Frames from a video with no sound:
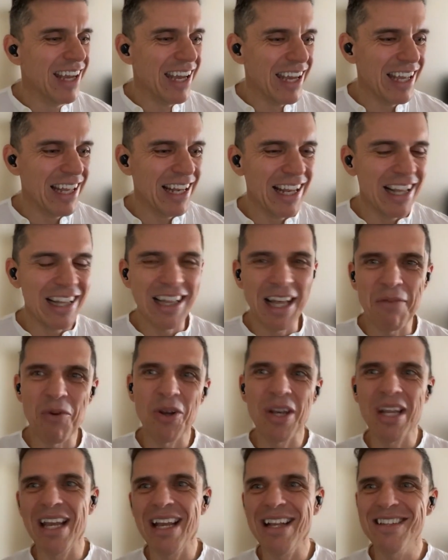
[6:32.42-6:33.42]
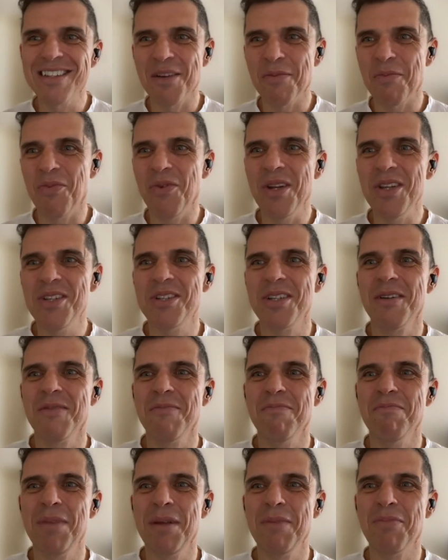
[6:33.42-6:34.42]
that money ends up
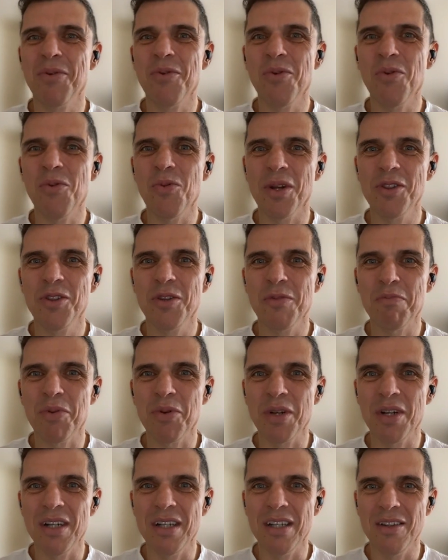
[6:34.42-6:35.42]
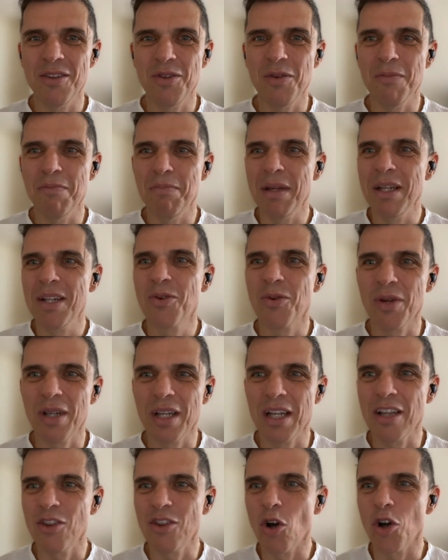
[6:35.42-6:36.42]
reaching people who want to put it into Bitcoin
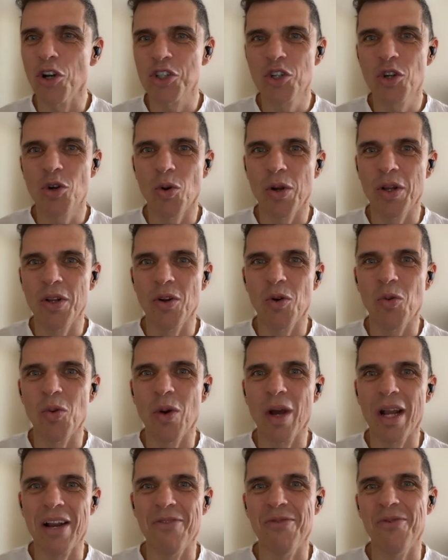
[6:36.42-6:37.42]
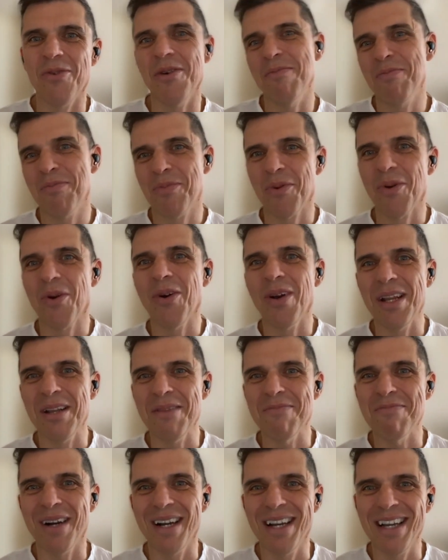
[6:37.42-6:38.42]
and Dogecoin or whatever, probably
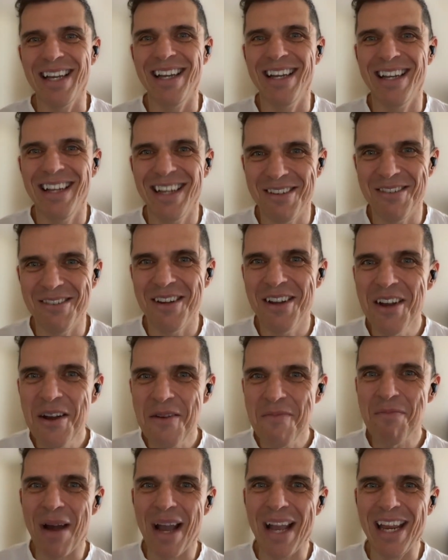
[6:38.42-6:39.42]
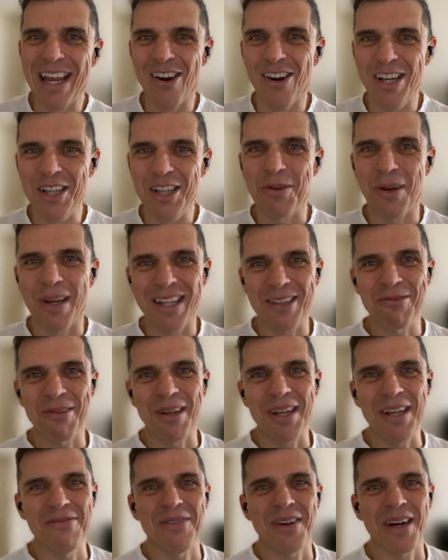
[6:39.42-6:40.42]
by early
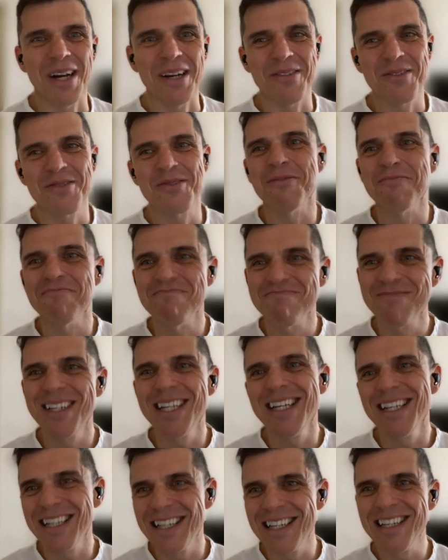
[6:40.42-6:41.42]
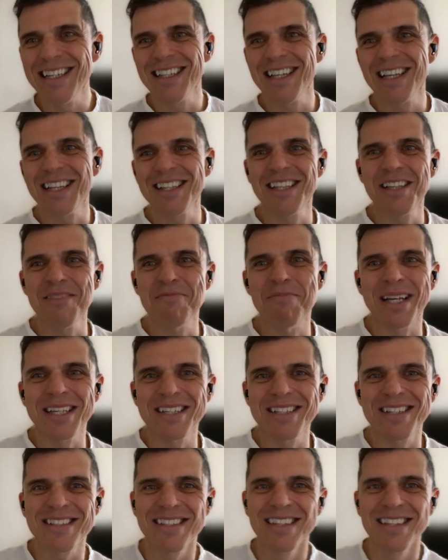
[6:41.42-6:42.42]
2025. So yeah, that matches.